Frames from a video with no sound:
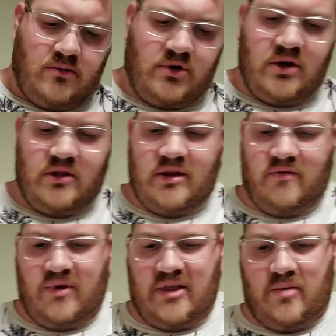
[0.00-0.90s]
I'm trying to
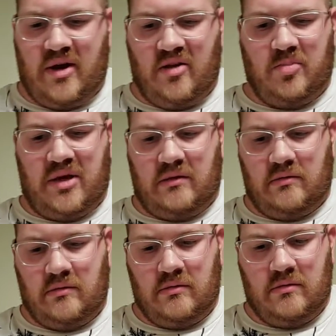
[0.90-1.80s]
think of when that might have
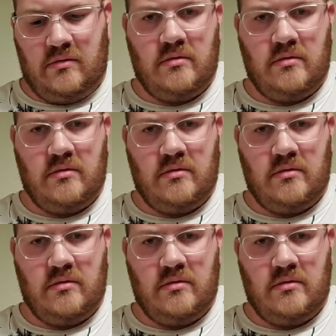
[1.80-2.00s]
been.